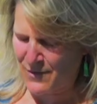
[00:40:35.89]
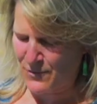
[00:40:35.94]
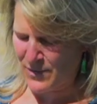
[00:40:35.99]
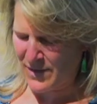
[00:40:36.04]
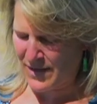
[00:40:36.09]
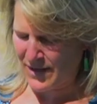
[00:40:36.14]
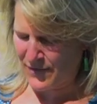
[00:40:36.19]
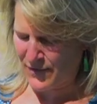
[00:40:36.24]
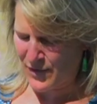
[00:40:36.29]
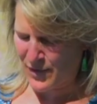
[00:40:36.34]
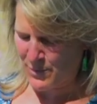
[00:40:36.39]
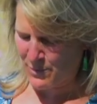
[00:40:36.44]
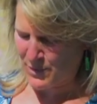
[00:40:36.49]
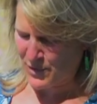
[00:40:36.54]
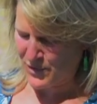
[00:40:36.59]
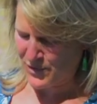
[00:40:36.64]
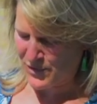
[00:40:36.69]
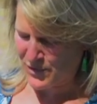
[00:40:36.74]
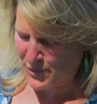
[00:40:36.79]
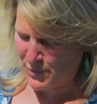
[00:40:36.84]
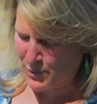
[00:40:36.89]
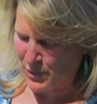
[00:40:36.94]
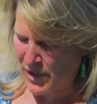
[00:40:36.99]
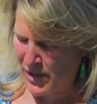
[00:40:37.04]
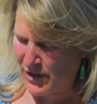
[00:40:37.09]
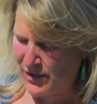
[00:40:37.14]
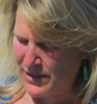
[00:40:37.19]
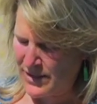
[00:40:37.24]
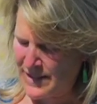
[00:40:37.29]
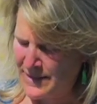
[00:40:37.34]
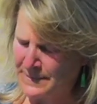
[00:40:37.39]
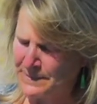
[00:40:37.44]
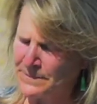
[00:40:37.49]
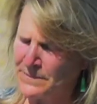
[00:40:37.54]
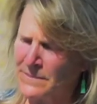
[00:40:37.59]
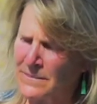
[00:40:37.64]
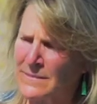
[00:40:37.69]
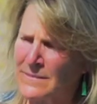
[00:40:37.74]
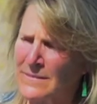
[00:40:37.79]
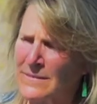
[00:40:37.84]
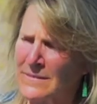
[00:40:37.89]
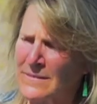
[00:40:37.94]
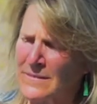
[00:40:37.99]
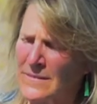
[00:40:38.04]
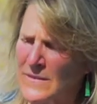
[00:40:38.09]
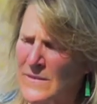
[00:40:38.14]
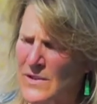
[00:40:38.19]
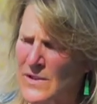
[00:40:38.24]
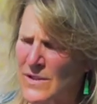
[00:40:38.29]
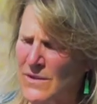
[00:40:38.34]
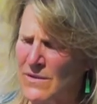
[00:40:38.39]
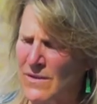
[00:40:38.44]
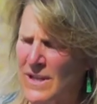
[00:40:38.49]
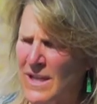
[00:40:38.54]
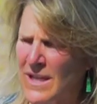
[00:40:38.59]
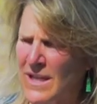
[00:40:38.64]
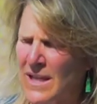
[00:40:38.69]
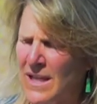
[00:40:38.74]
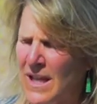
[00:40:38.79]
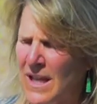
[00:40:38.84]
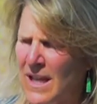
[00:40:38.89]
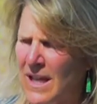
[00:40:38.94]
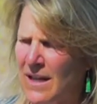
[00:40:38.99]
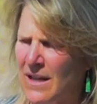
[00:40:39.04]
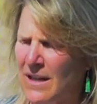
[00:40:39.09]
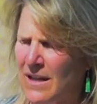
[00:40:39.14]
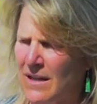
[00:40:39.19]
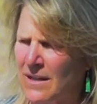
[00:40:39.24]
Whatever your personal priority. Do you think that